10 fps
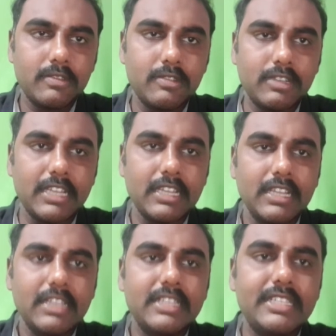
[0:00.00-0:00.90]
okay
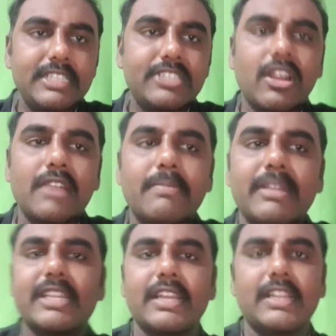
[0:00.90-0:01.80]
this is
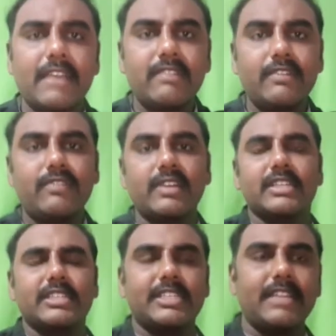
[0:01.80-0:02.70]
Trotman's triangle never forget
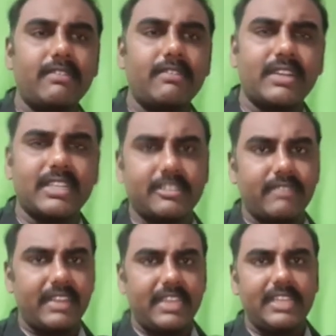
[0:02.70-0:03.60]
this never forget this
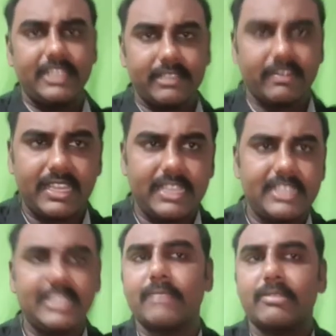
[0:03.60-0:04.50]
very easy very
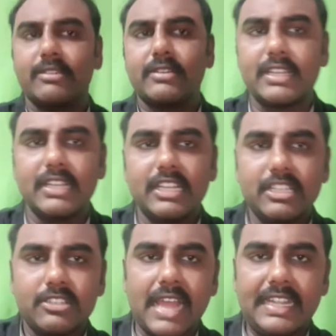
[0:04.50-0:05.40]
easy chapter okay
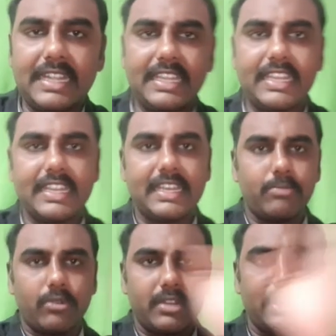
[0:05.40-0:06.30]
so anteriorly
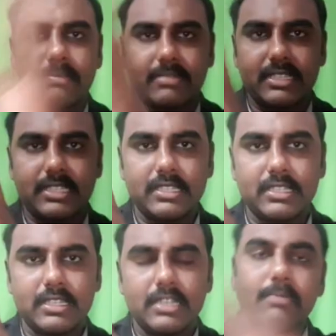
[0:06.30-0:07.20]
bony labyrinth
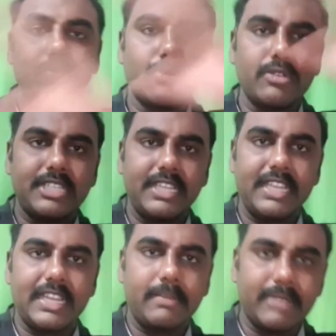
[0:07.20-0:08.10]

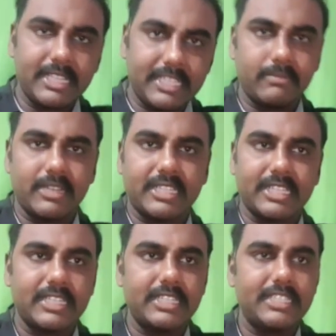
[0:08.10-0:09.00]
posteriorly by the sigmoid
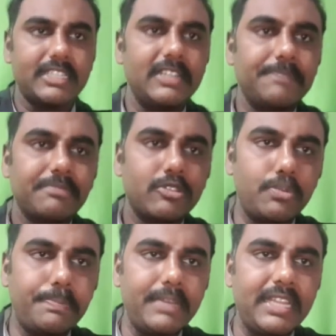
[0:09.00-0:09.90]
sinus
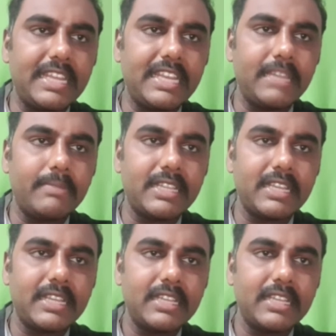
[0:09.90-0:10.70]
superiorly by the